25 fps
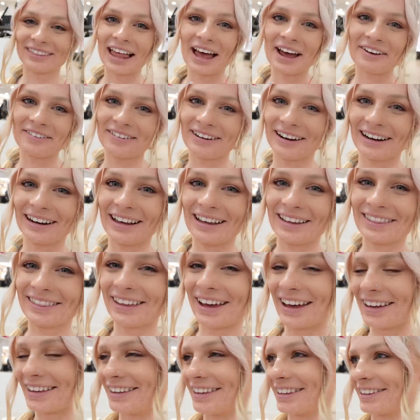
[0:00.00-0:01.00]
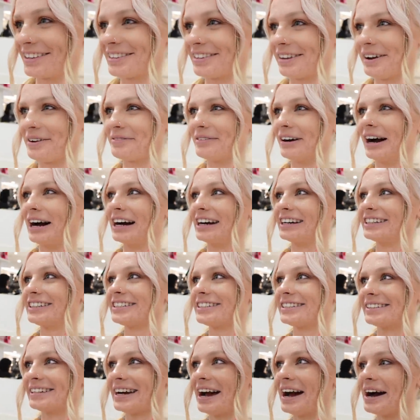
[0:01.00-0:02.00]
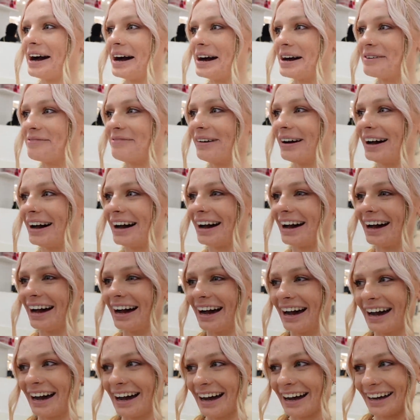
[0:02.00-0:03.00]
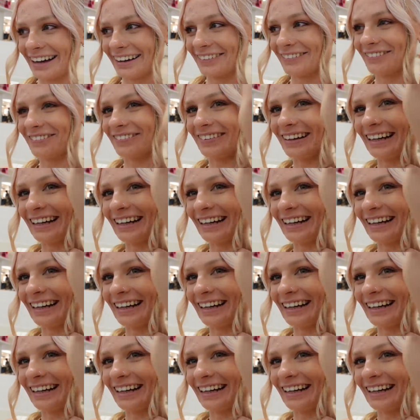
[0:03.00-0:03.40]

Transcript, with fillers: like really, thank you so much. Uh, but uh, um,